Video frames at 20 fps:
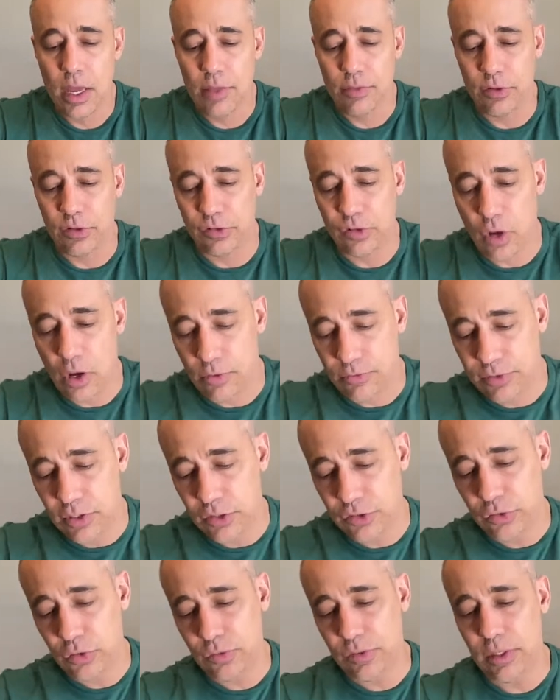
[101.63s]
The soft
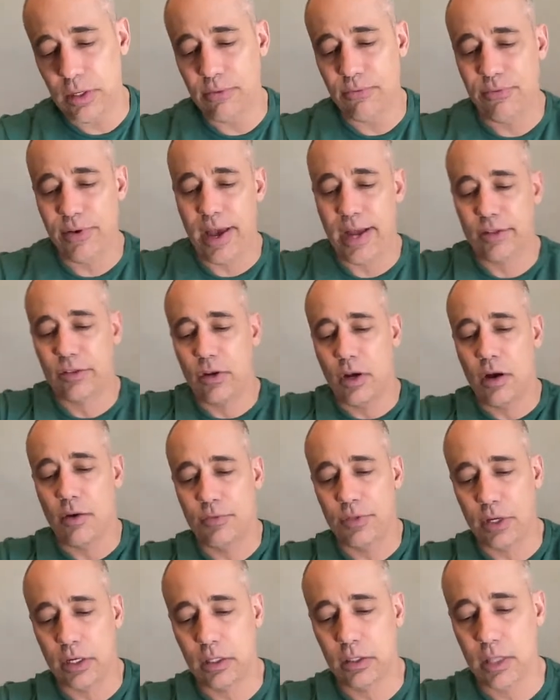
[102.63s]
tissue defect of
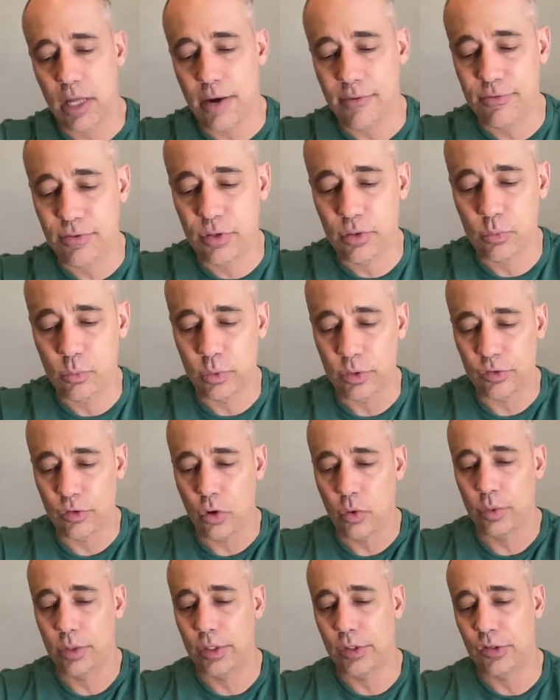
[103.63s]
the cleft was
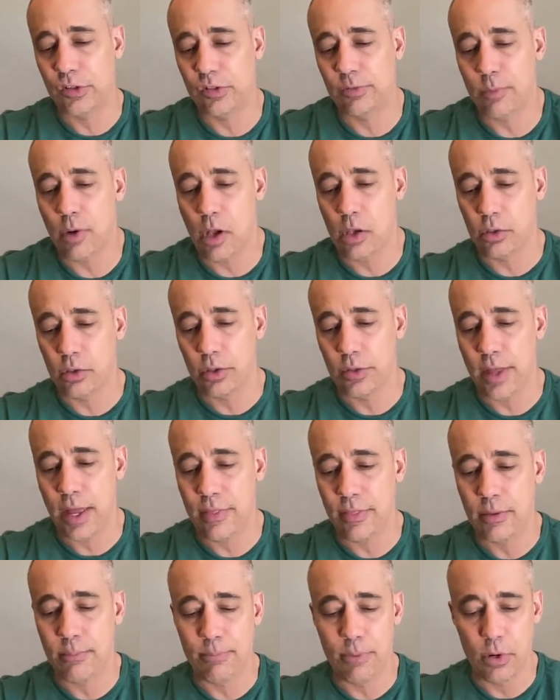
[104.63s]
always smaller than
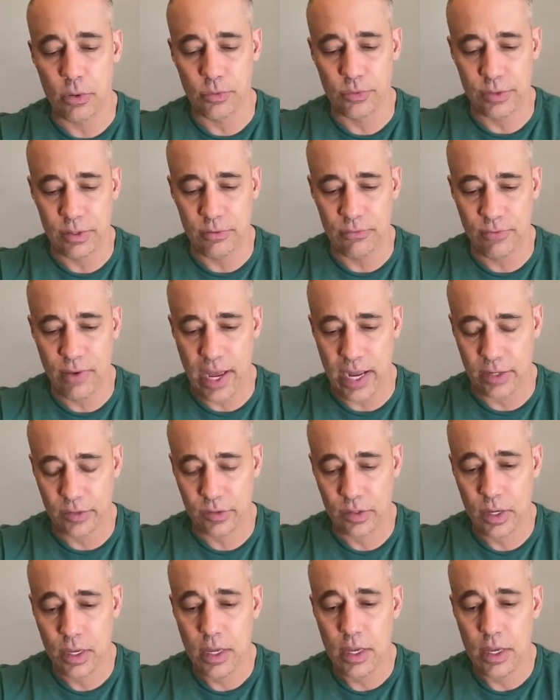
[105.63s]
the bone defect,